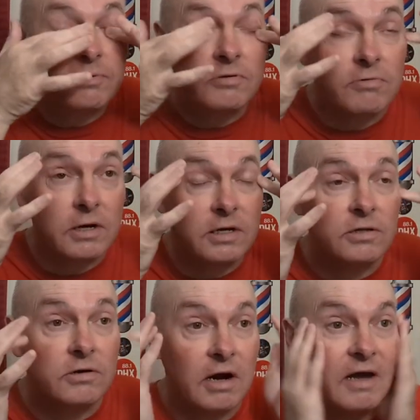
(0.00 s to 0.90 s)
to put
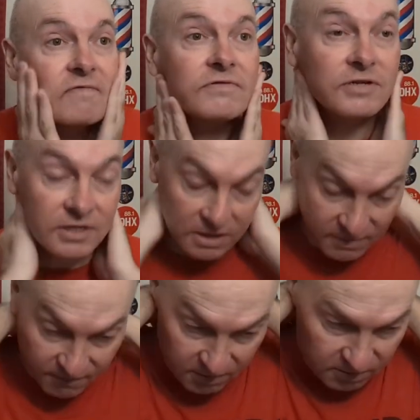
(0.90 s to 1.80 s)
regular
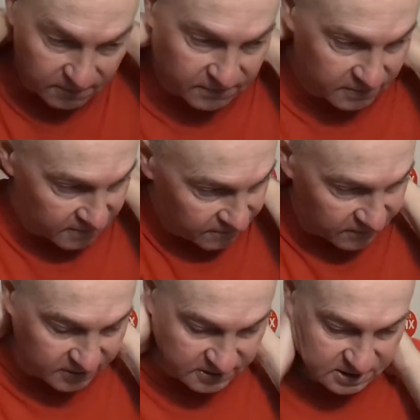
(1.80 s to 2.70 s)
aftershave all over your
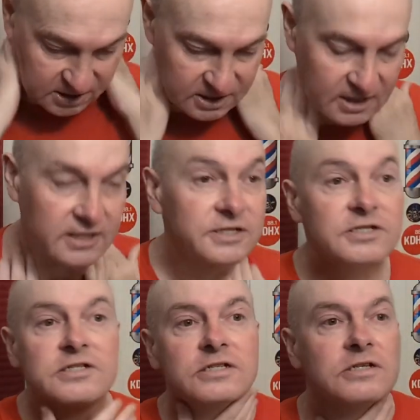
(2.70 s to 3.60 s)
face like I
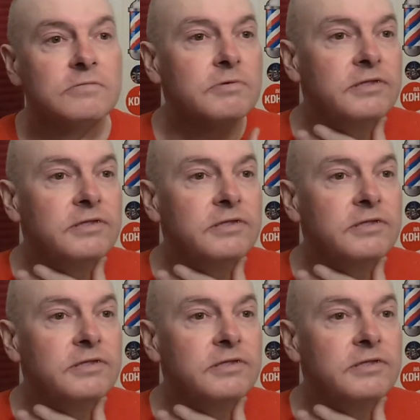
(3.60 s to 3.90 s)
just did,